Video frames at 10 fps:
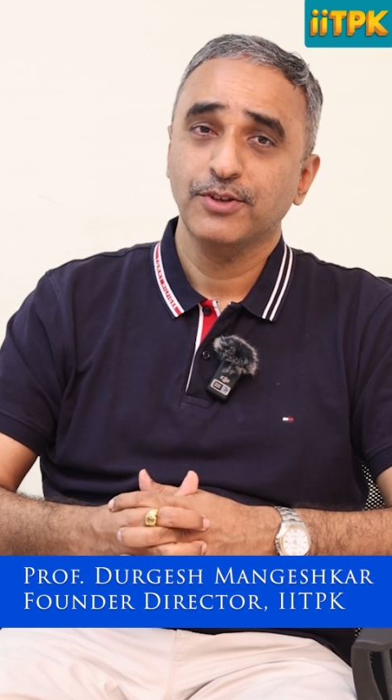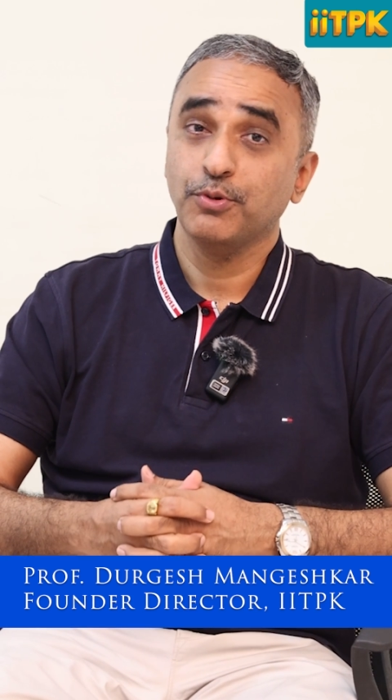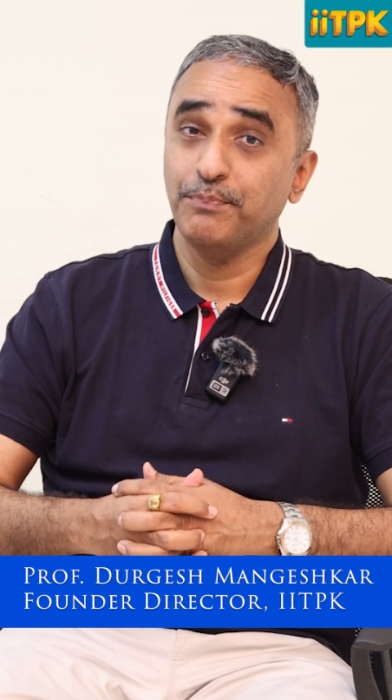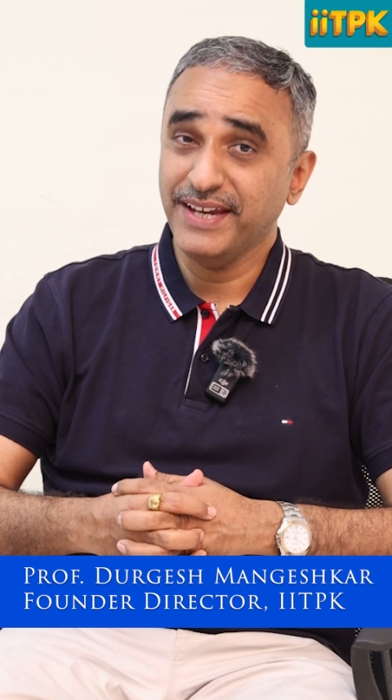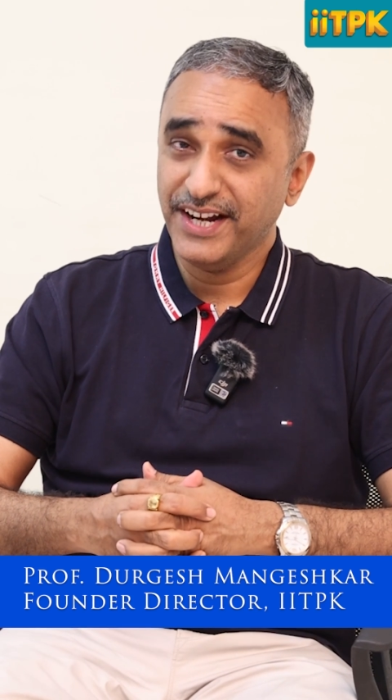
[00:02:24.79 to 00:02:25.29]

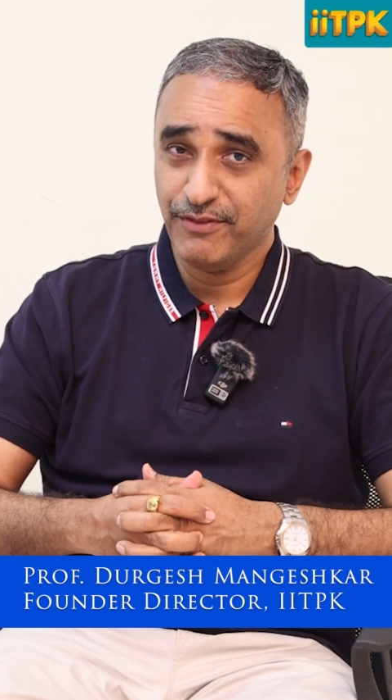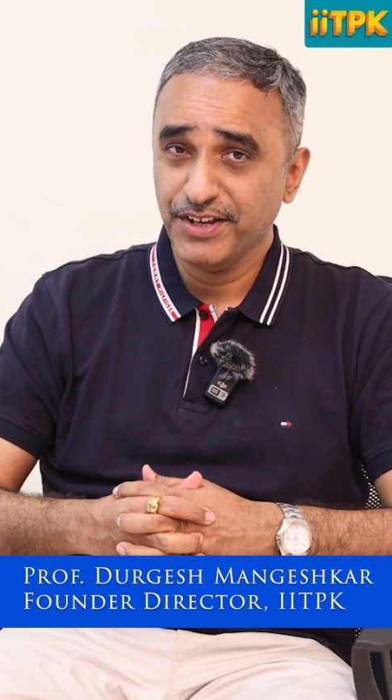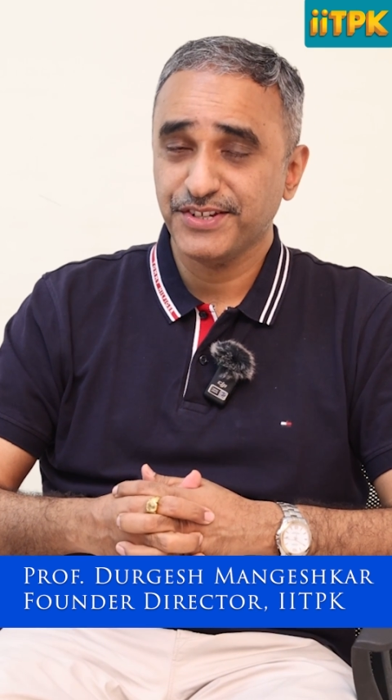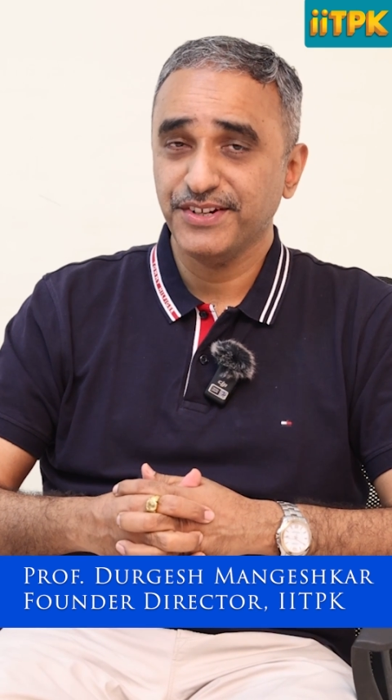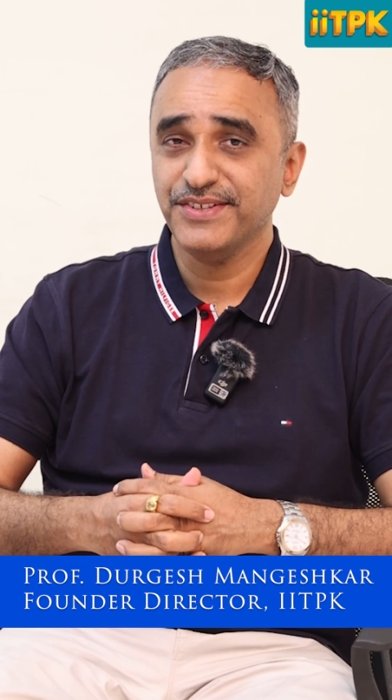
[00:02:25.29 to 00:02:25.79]
So be
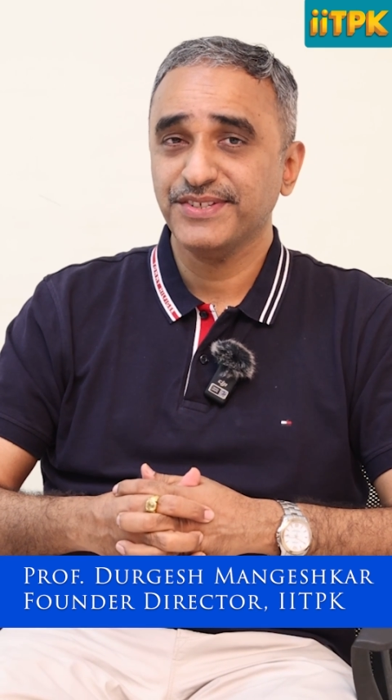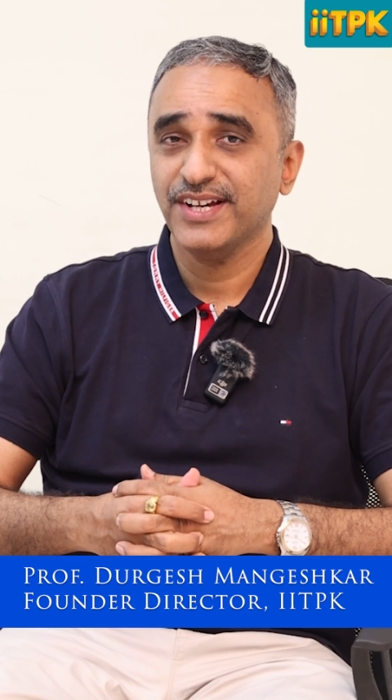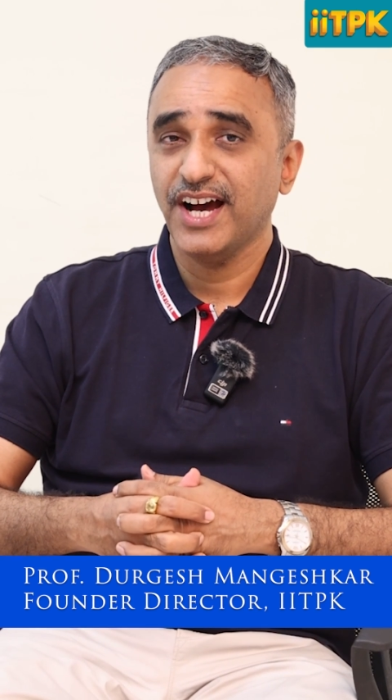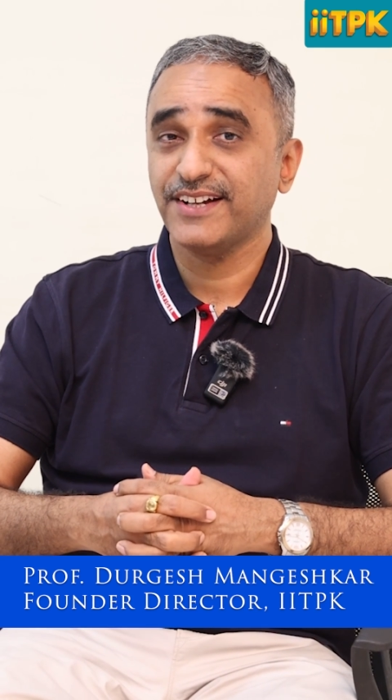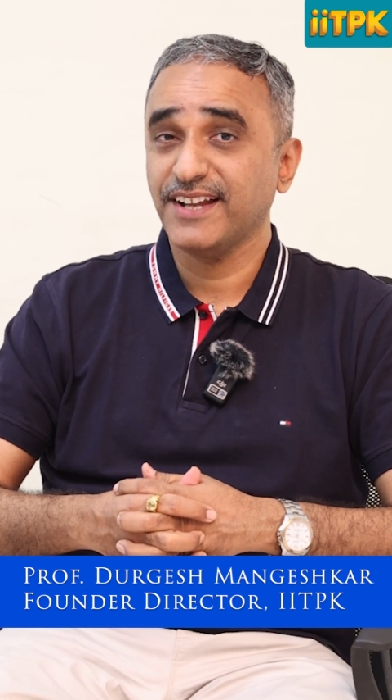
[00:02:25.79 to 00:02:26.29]

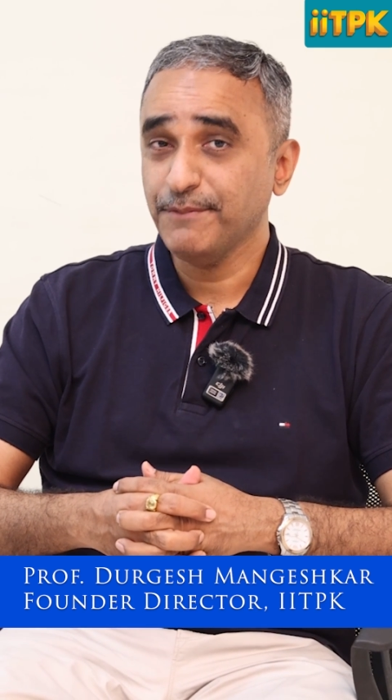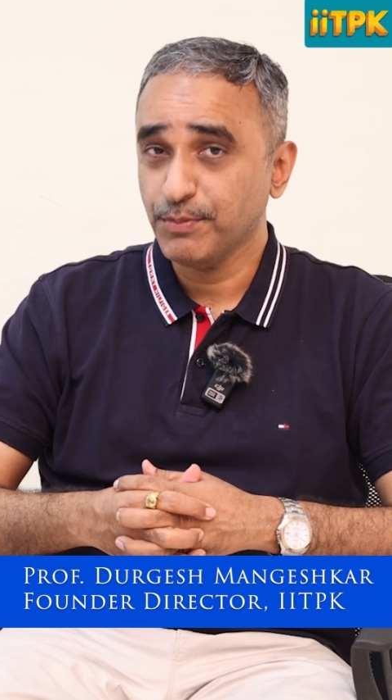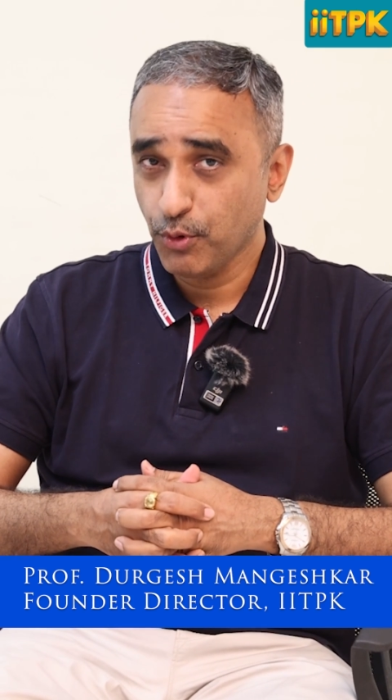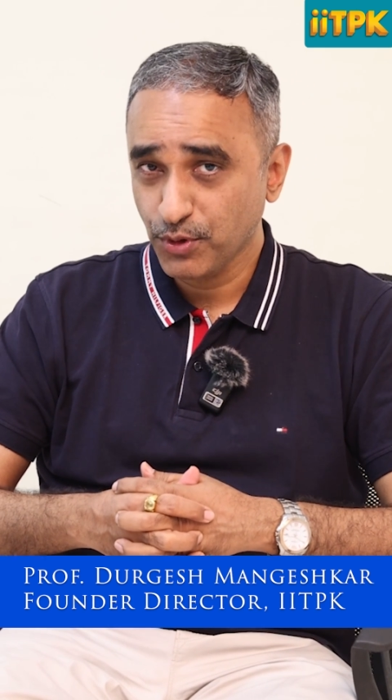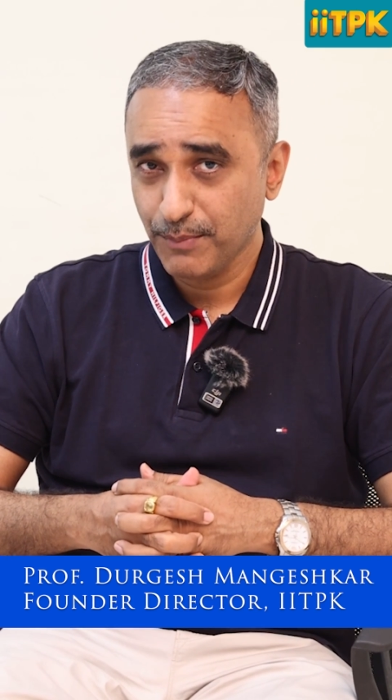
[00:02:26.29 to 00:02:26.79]
adventurous,
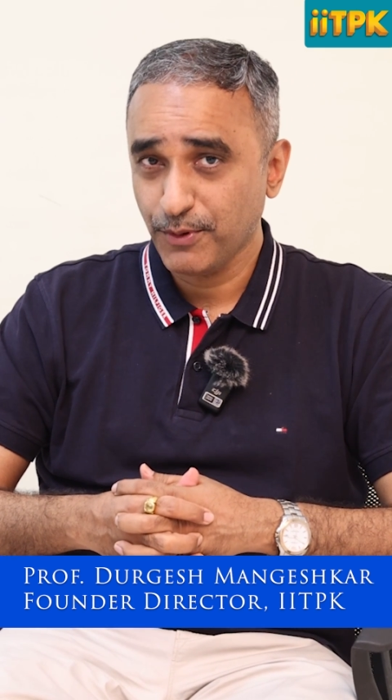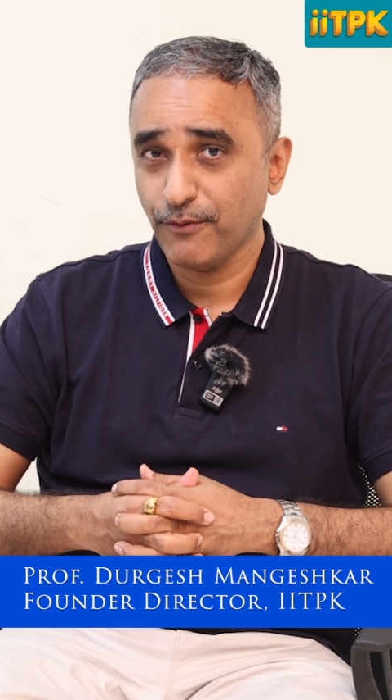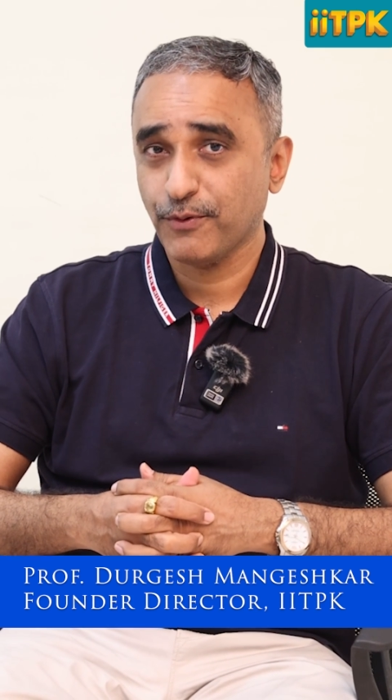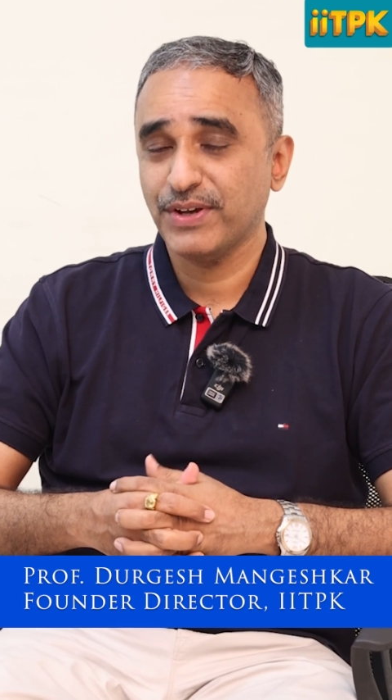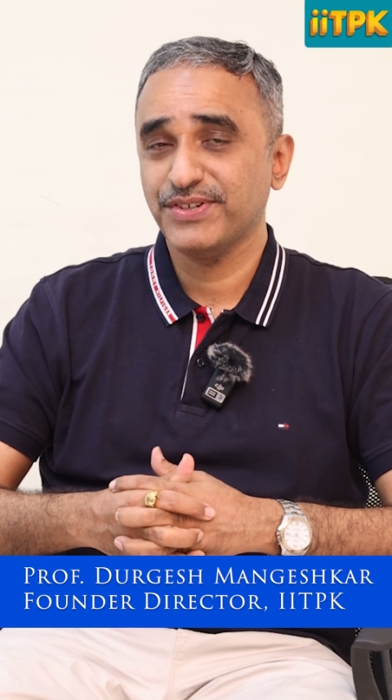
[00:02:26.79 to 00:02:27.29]
attempt more
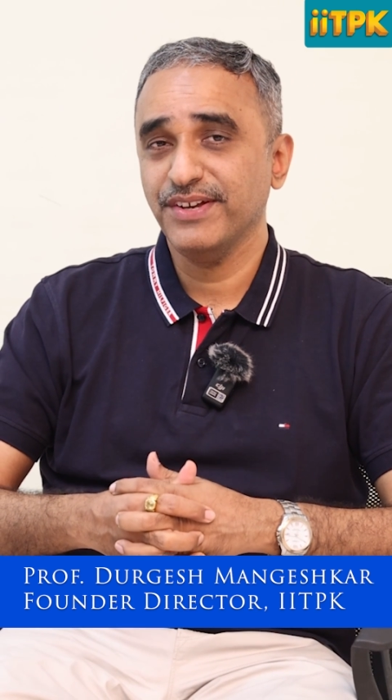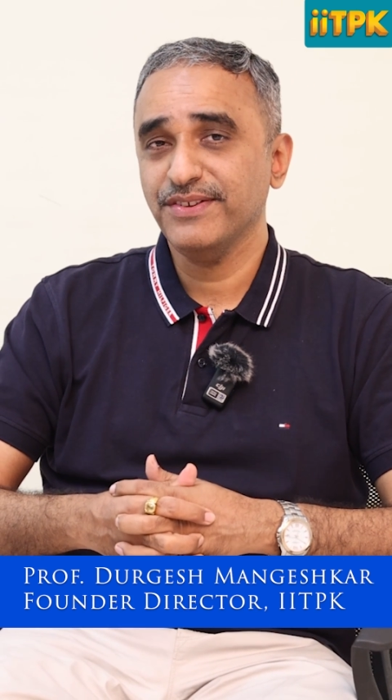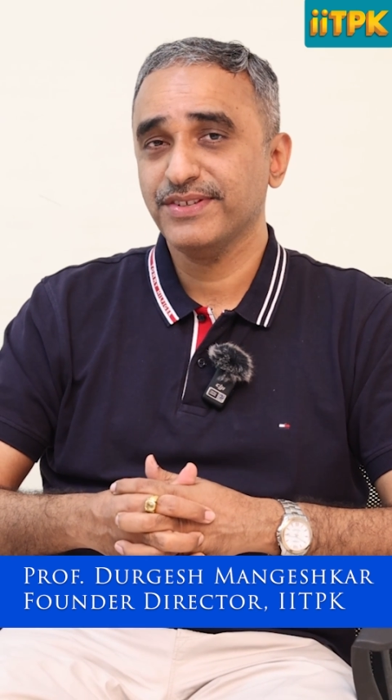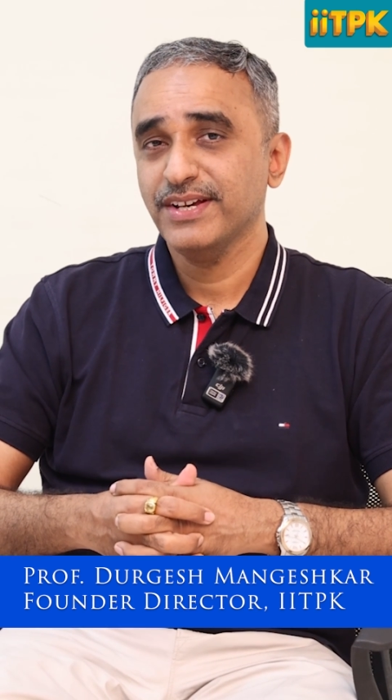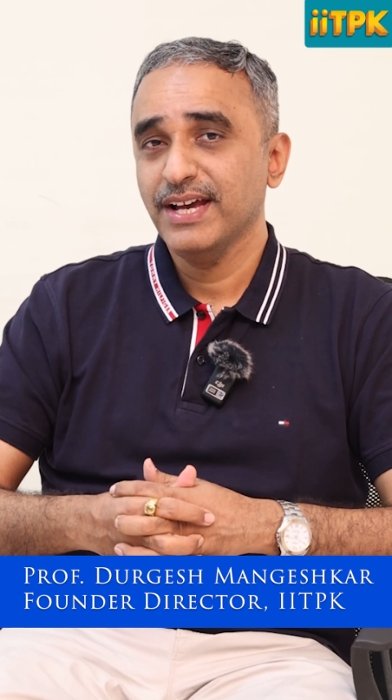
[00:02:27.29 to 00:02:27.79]
number of
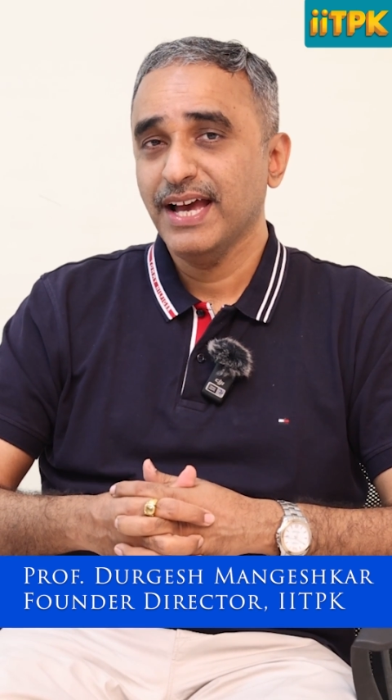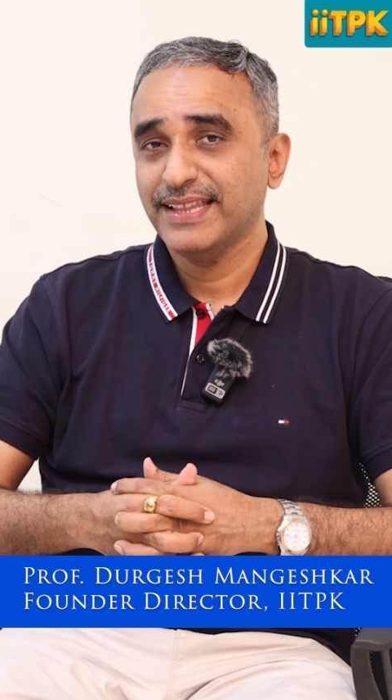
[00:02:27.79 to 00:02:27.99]
questions.